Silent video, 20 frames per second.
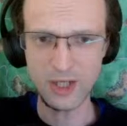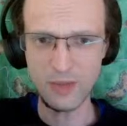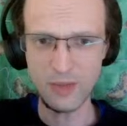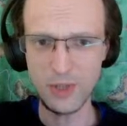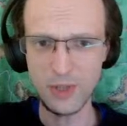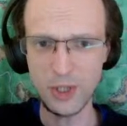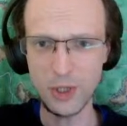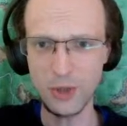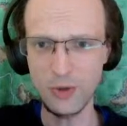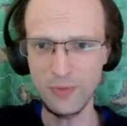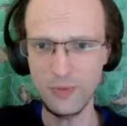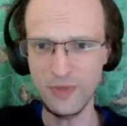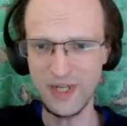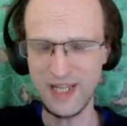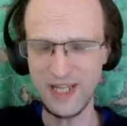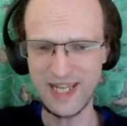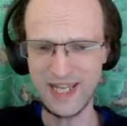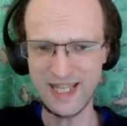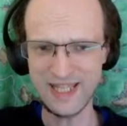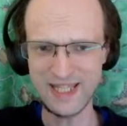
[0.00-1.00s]
to be Germany
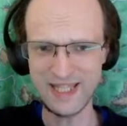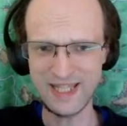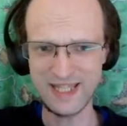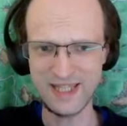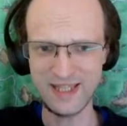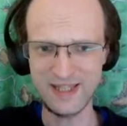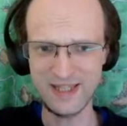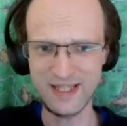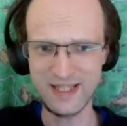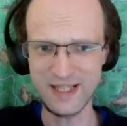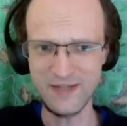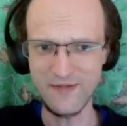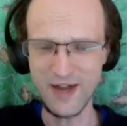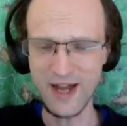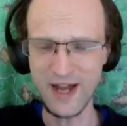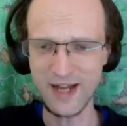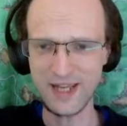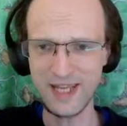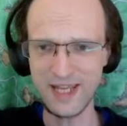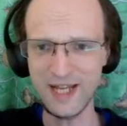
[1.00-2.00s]
against
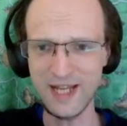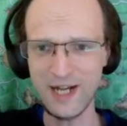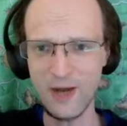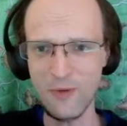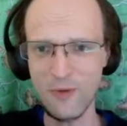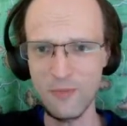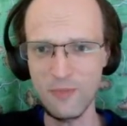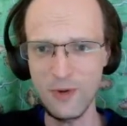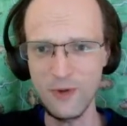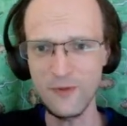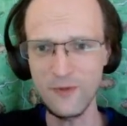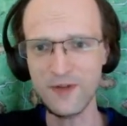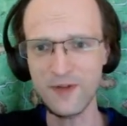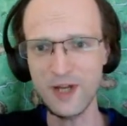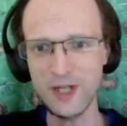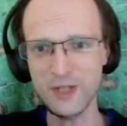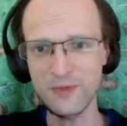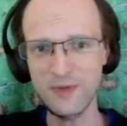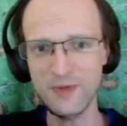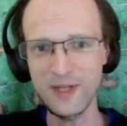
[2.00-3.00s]
Slovakia. Now both
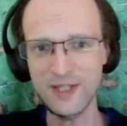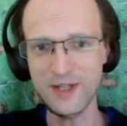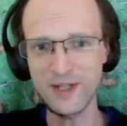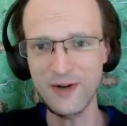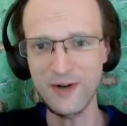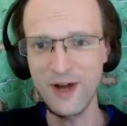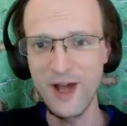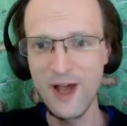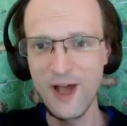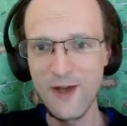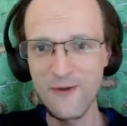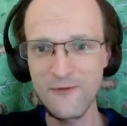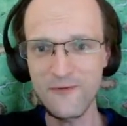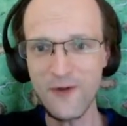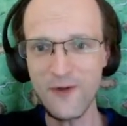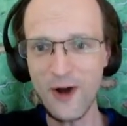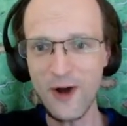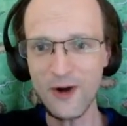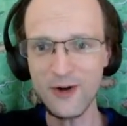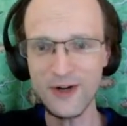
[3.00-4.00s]
countries are
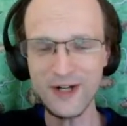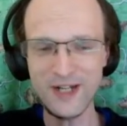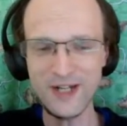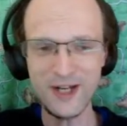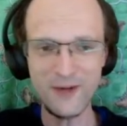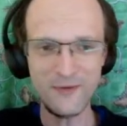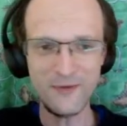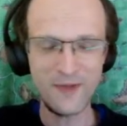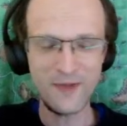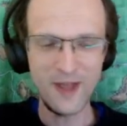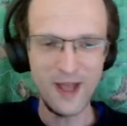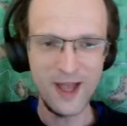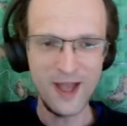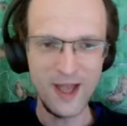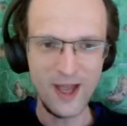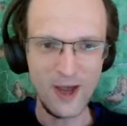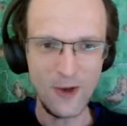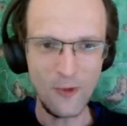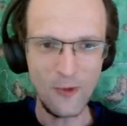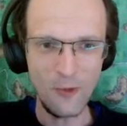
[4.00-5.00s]
far enough
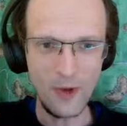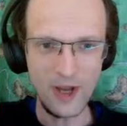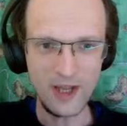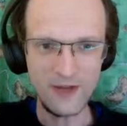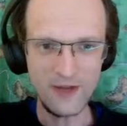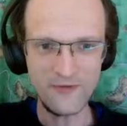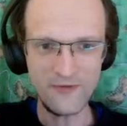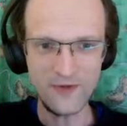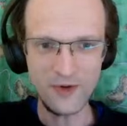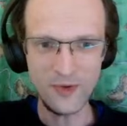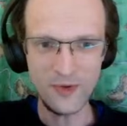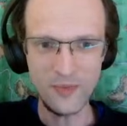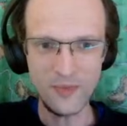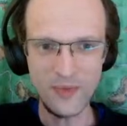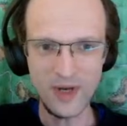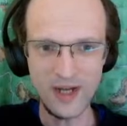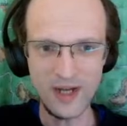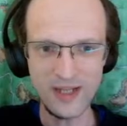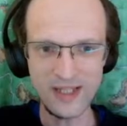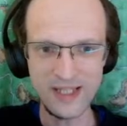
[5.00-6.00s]
away from
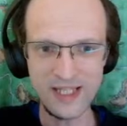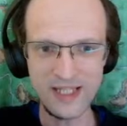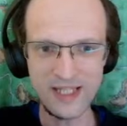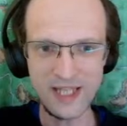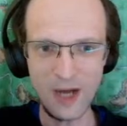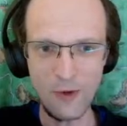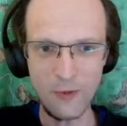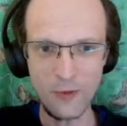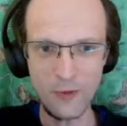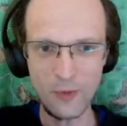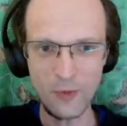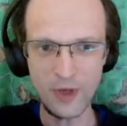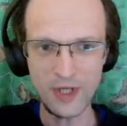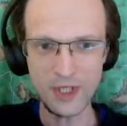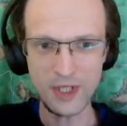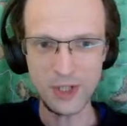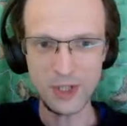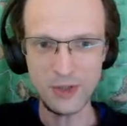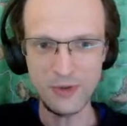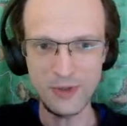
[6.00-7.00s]

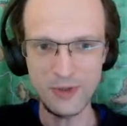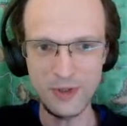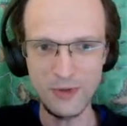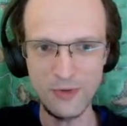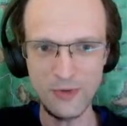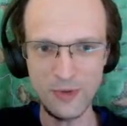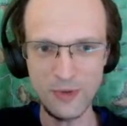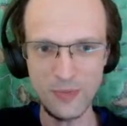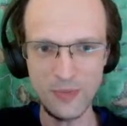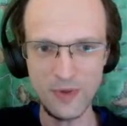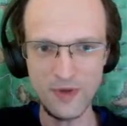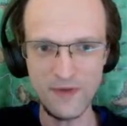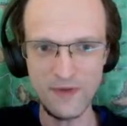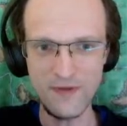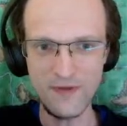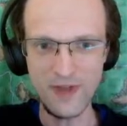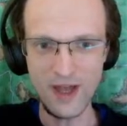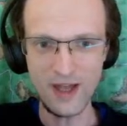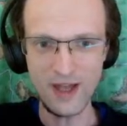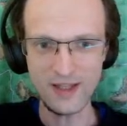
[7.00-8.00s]
southwestern Europe
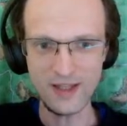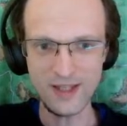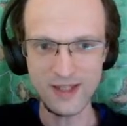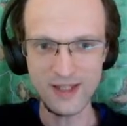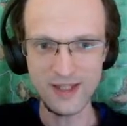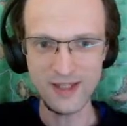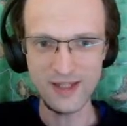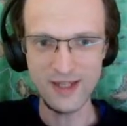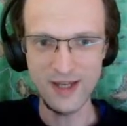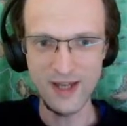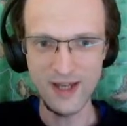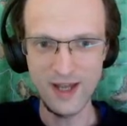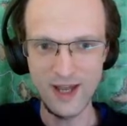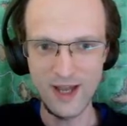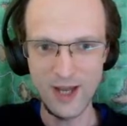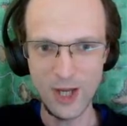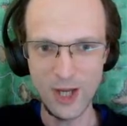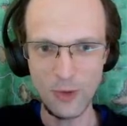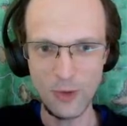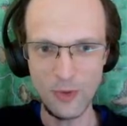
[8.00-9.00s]
that
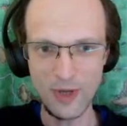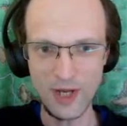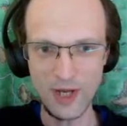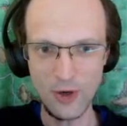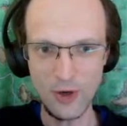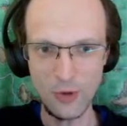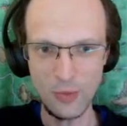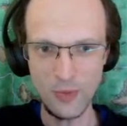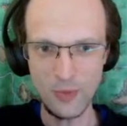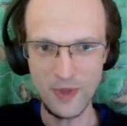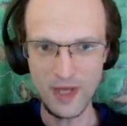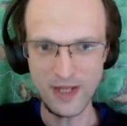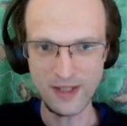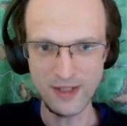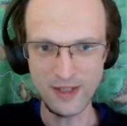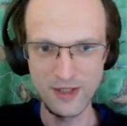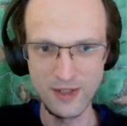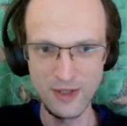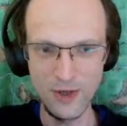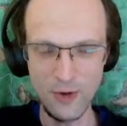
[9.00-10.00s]
we hope
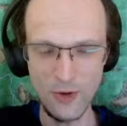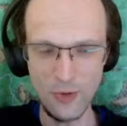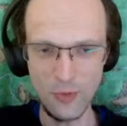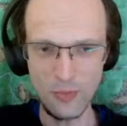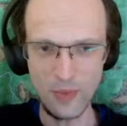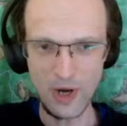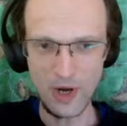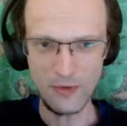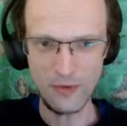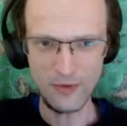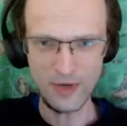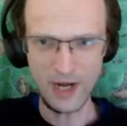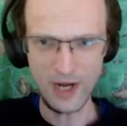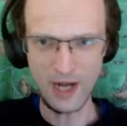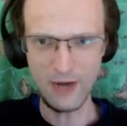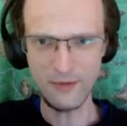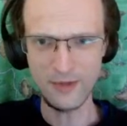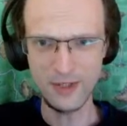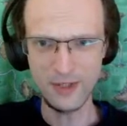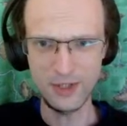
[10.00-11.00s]
that no power
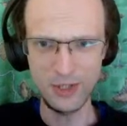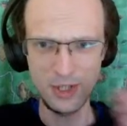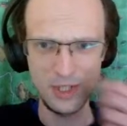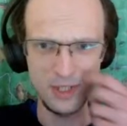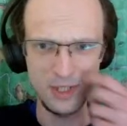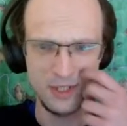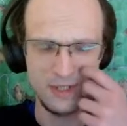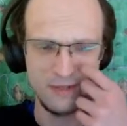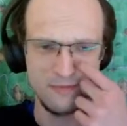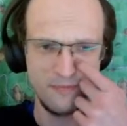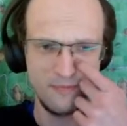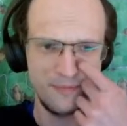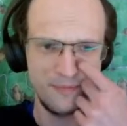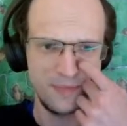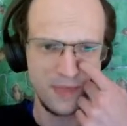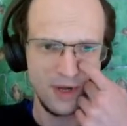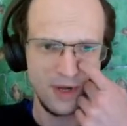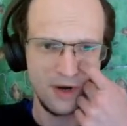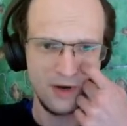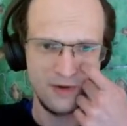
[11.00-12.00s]
outages
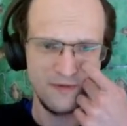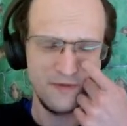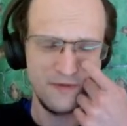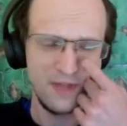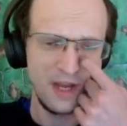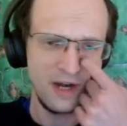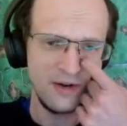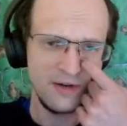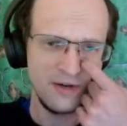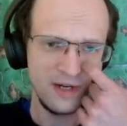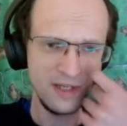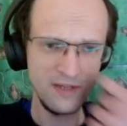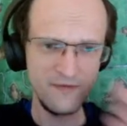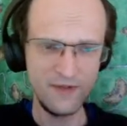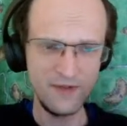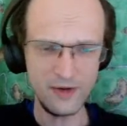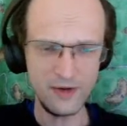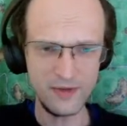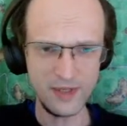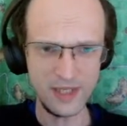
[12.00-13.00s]
are there at the
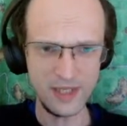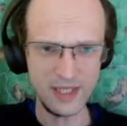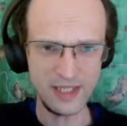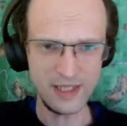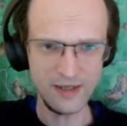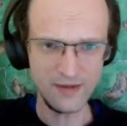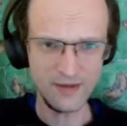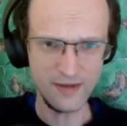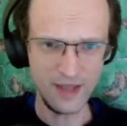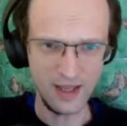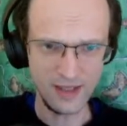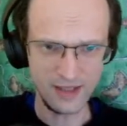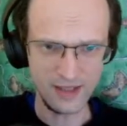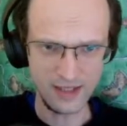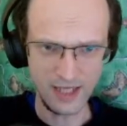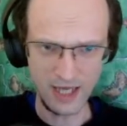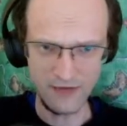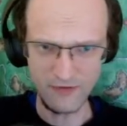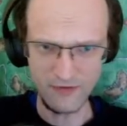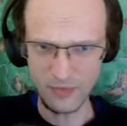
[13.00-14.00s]
very least, and that
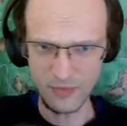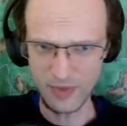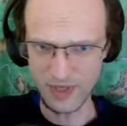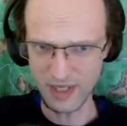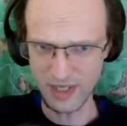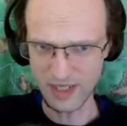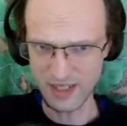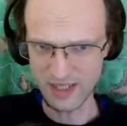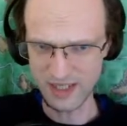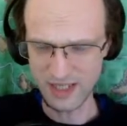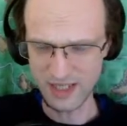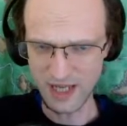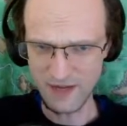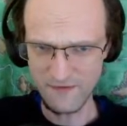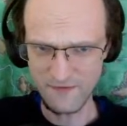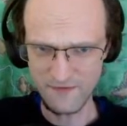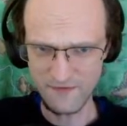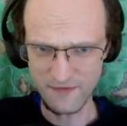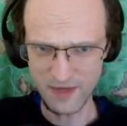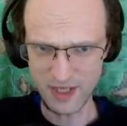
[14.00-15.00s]
everybody is
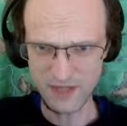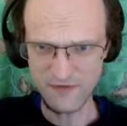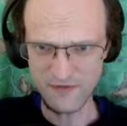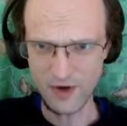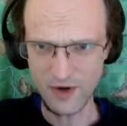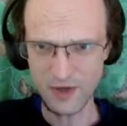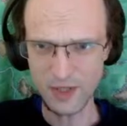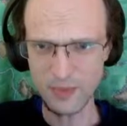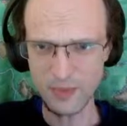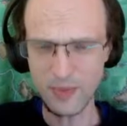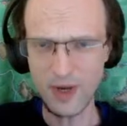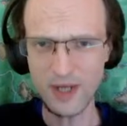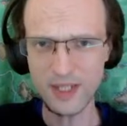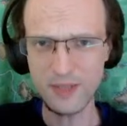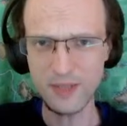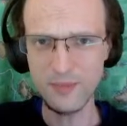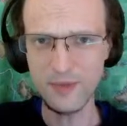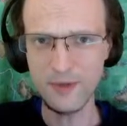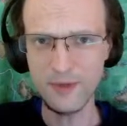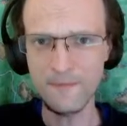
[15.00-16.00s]
safe as far as
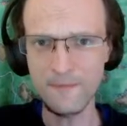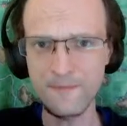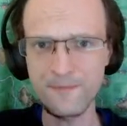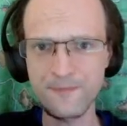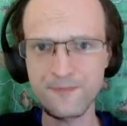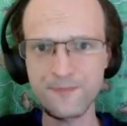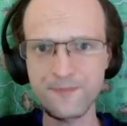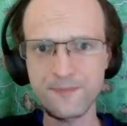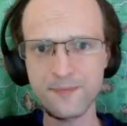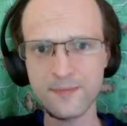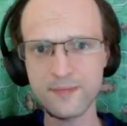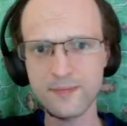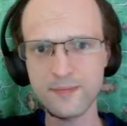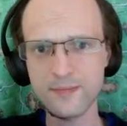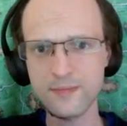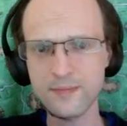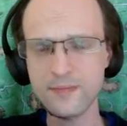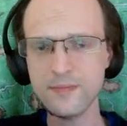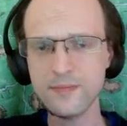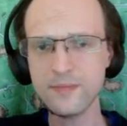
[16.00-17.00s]
possible.
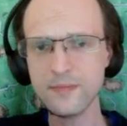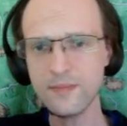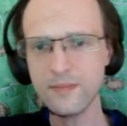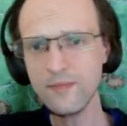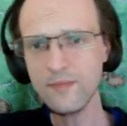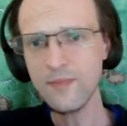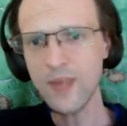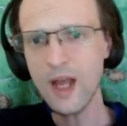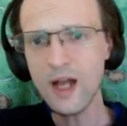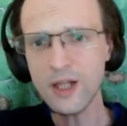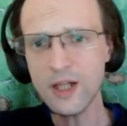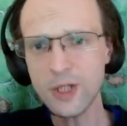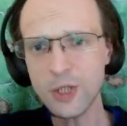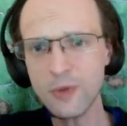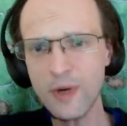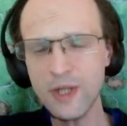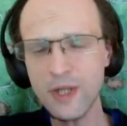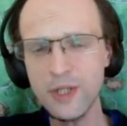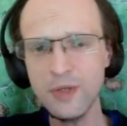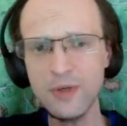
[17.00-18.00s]
I'll
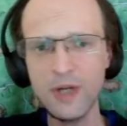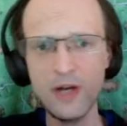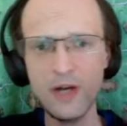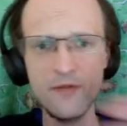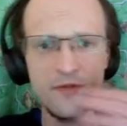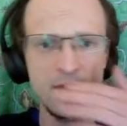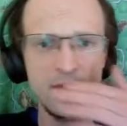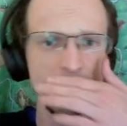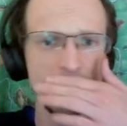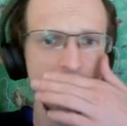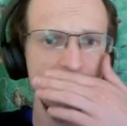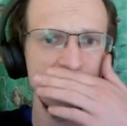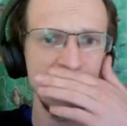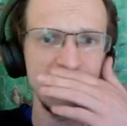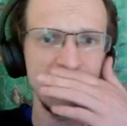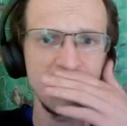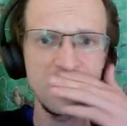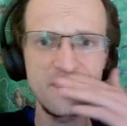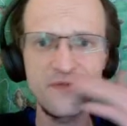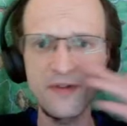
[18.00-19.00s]
try to cover the
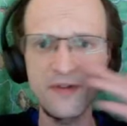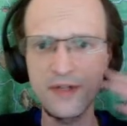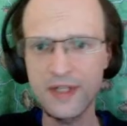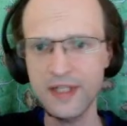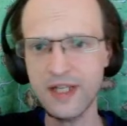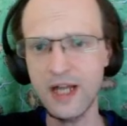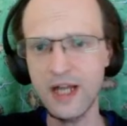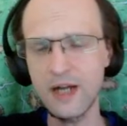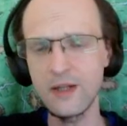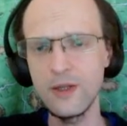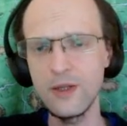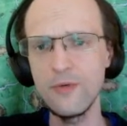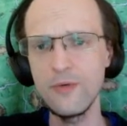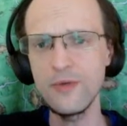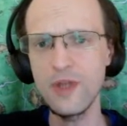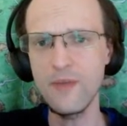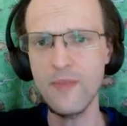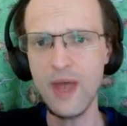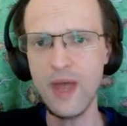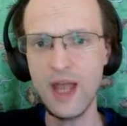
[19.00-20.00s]
Finland versus
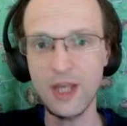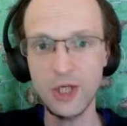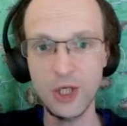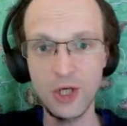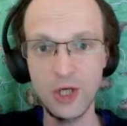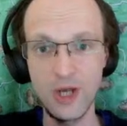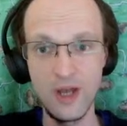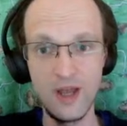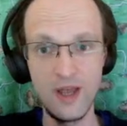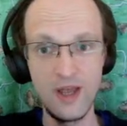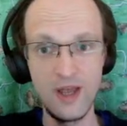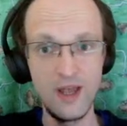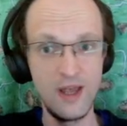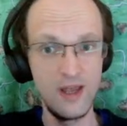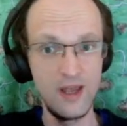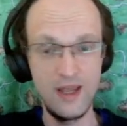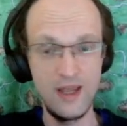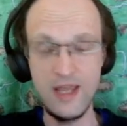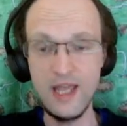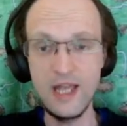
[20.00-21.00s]
Catalonia match
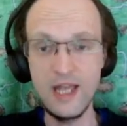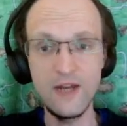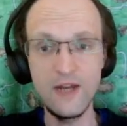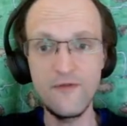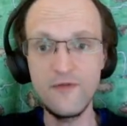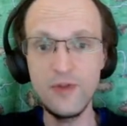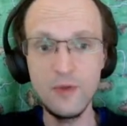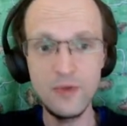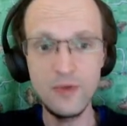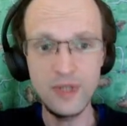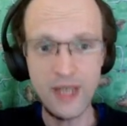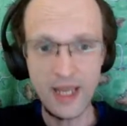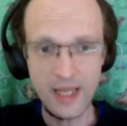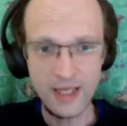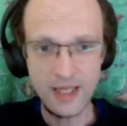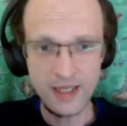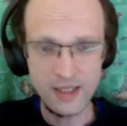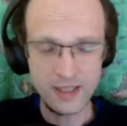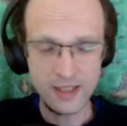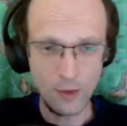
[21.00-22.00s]
in a few
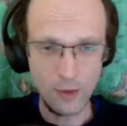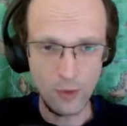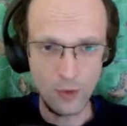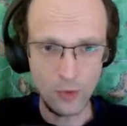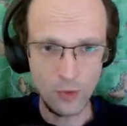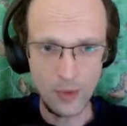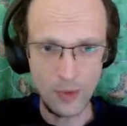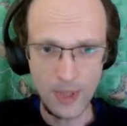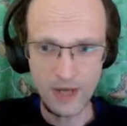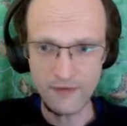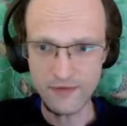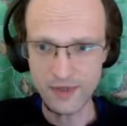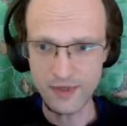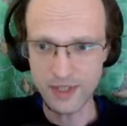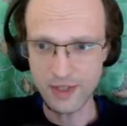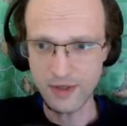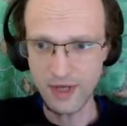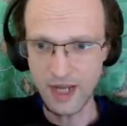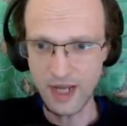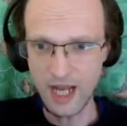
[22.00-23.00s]
days or whenever it's
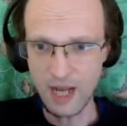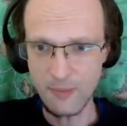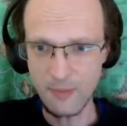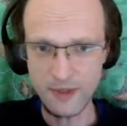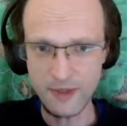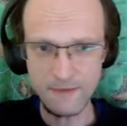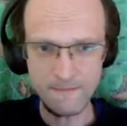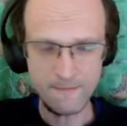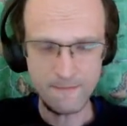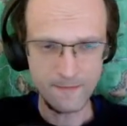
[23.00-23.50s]
going to happen.